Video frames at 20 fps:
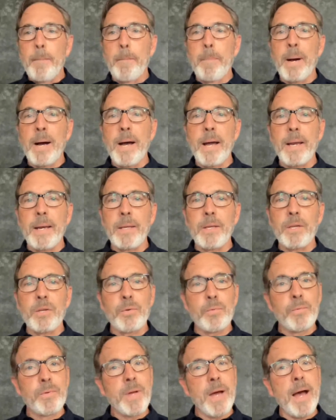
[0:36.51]
but
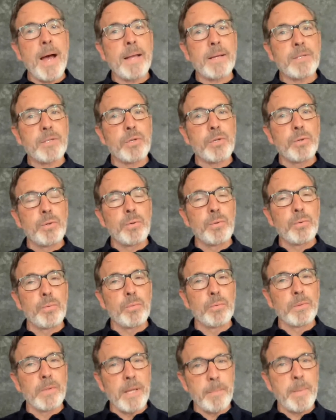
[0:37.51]
you got to
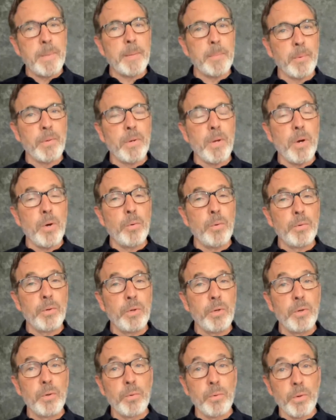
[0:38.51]
let people know
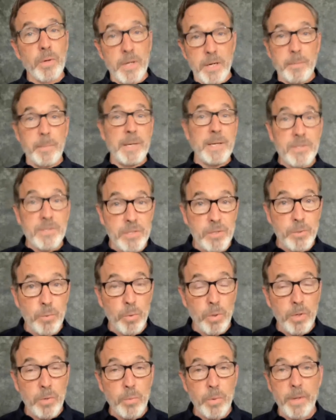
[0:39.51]
you're going to be easy to
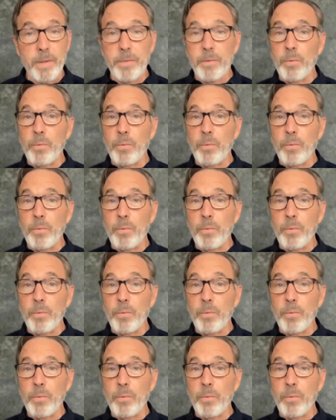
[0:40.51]
work with,